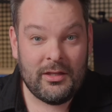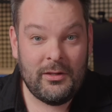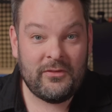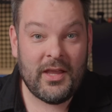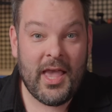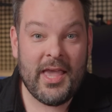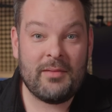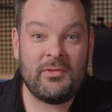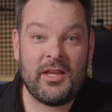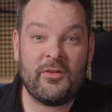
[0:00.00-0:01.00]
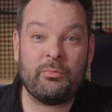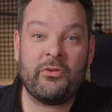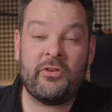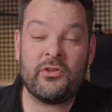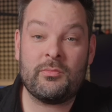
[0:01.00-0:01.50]
using AMD's
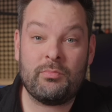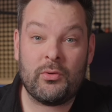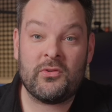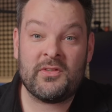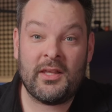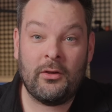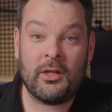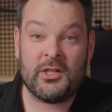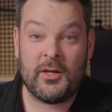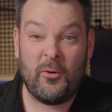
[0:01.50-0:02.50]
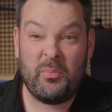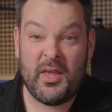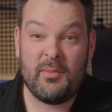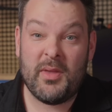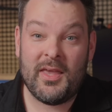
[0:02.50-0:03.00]
Precision Boost technology, or
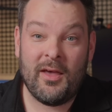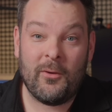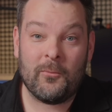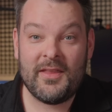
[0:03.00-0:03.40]
PBO.